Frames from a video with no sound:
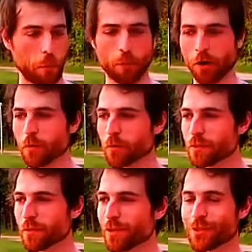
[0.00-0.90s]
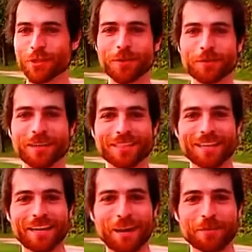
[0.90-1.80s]
part of me was a bit concerned because I,
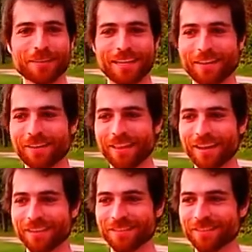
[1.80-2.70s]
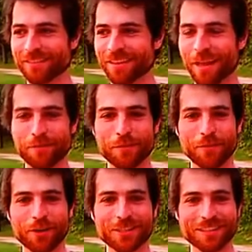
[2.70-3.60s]
I was scared that the Labyrinth
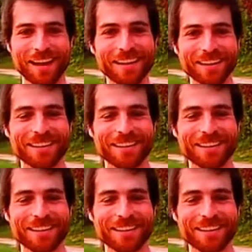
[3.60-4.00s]
project had ended.